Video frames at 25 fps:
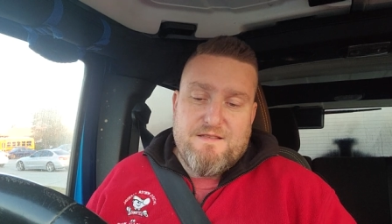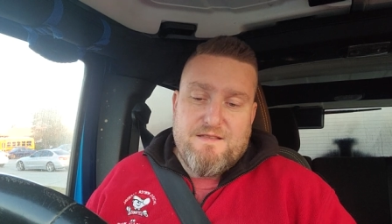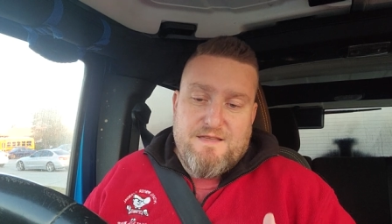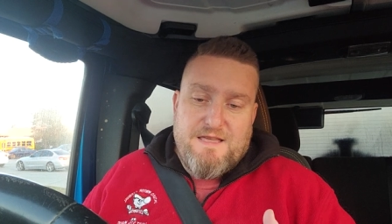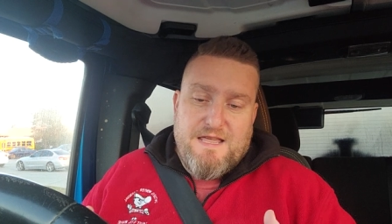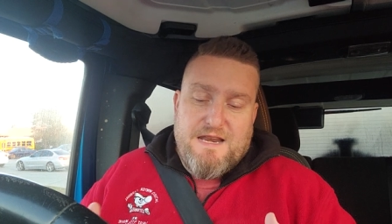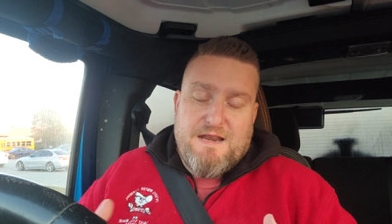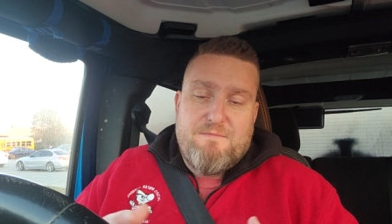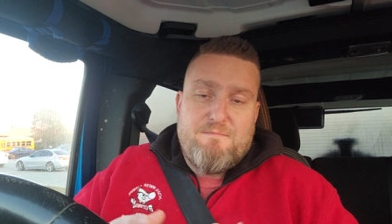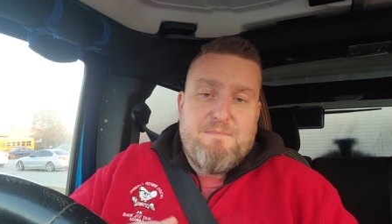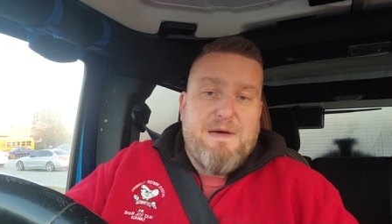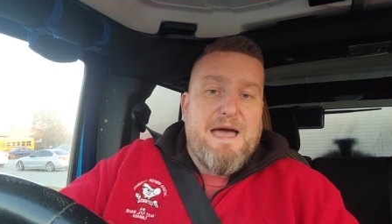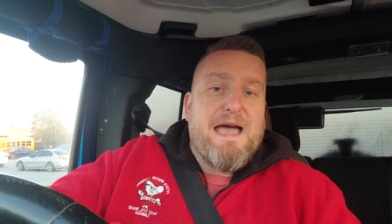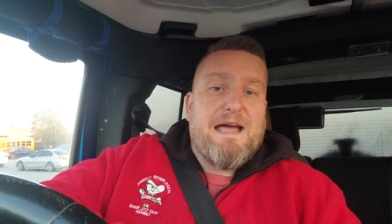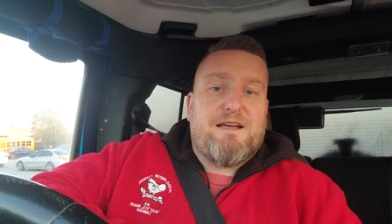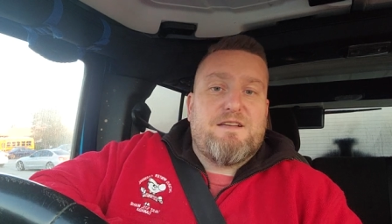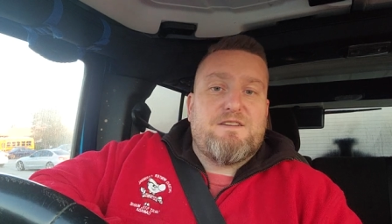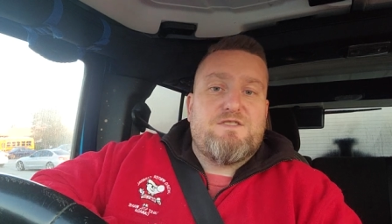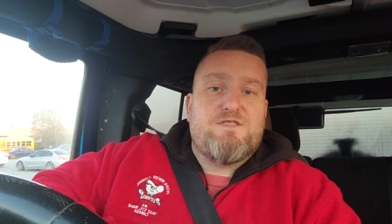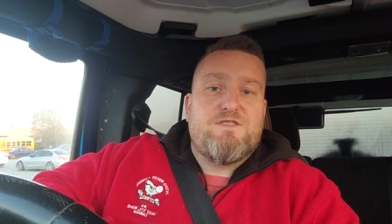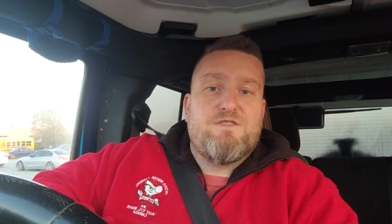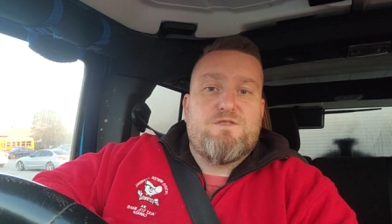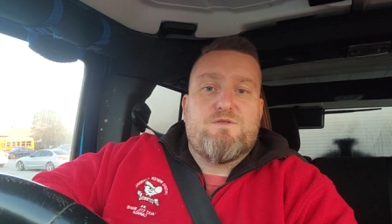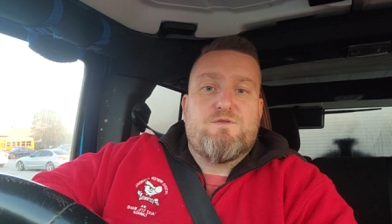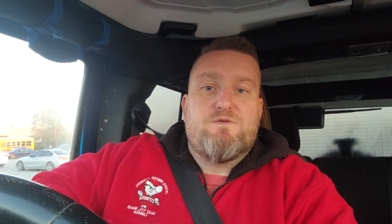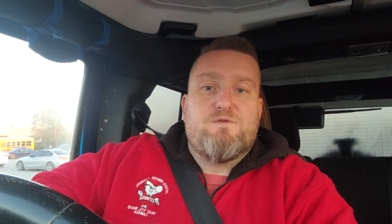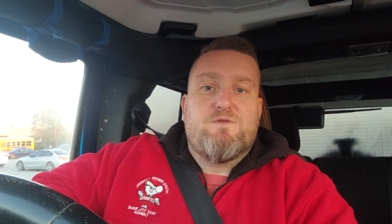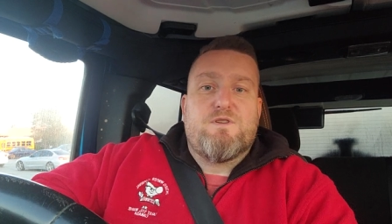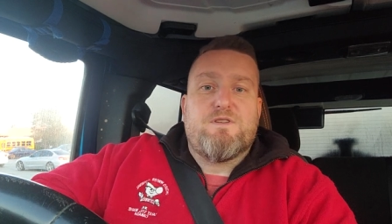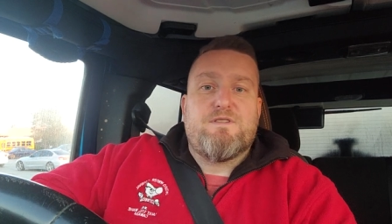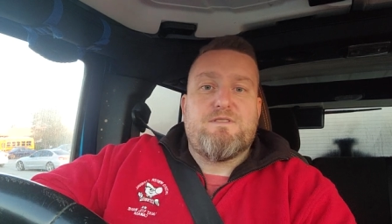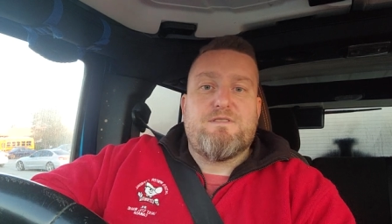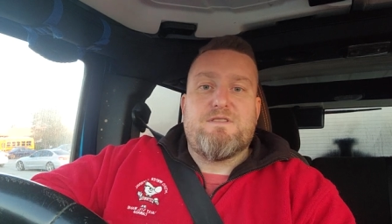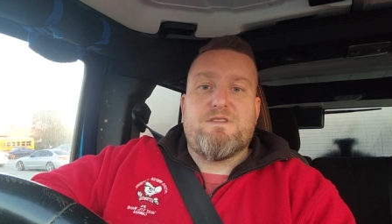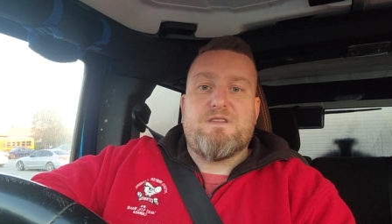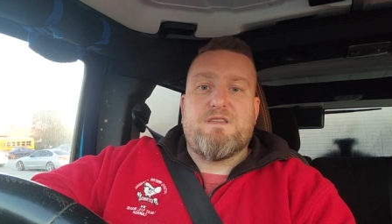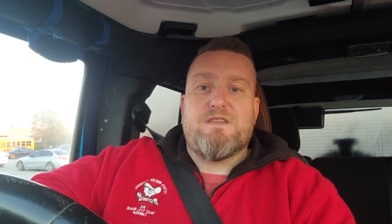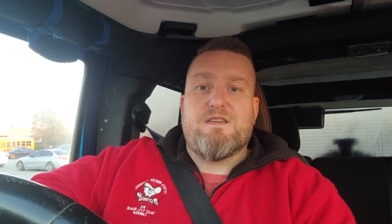getting back to
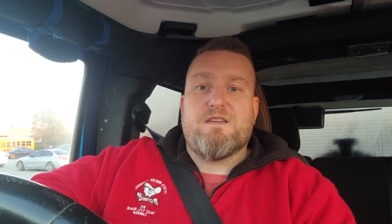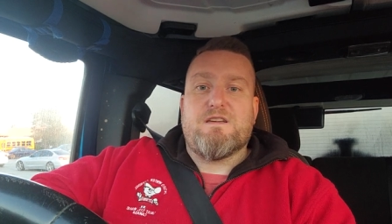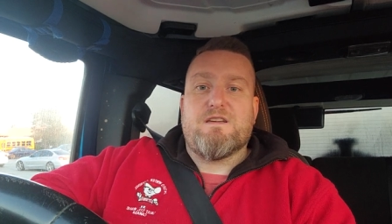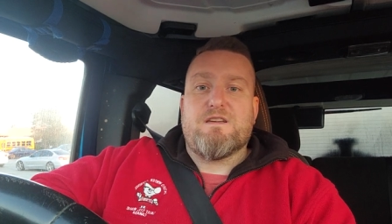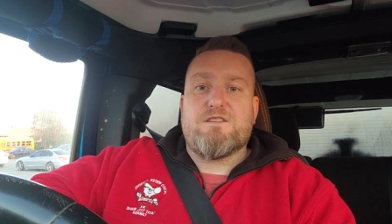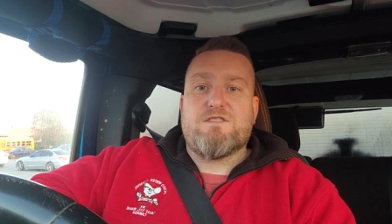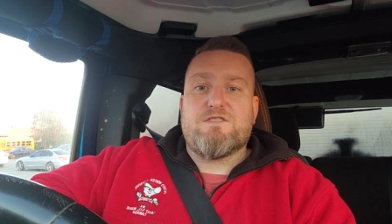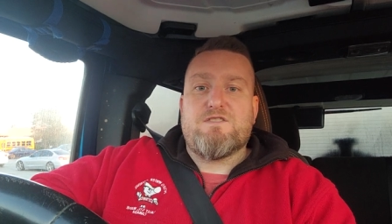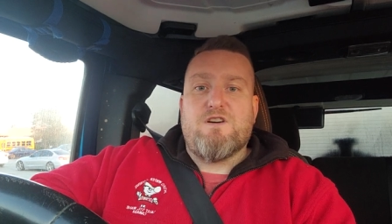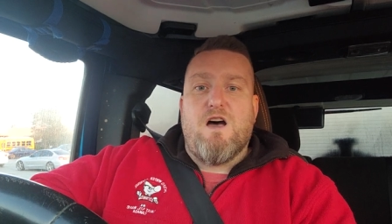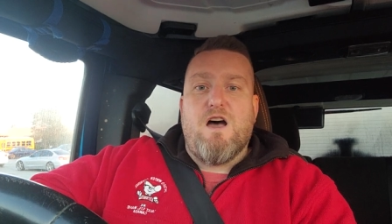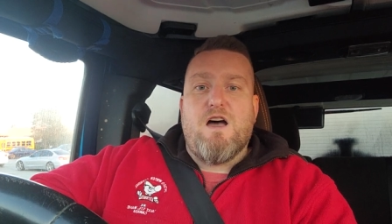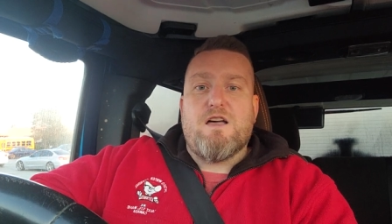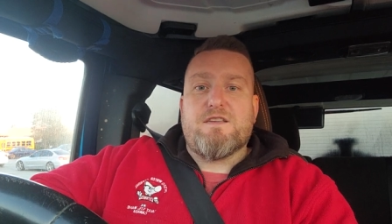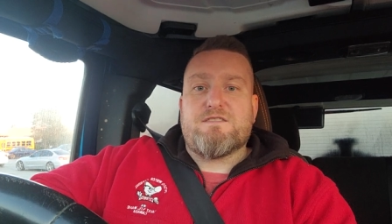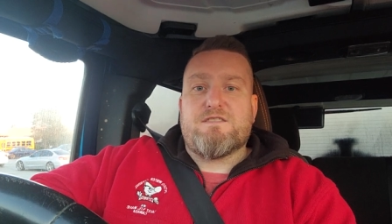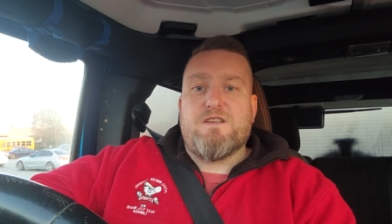the ta-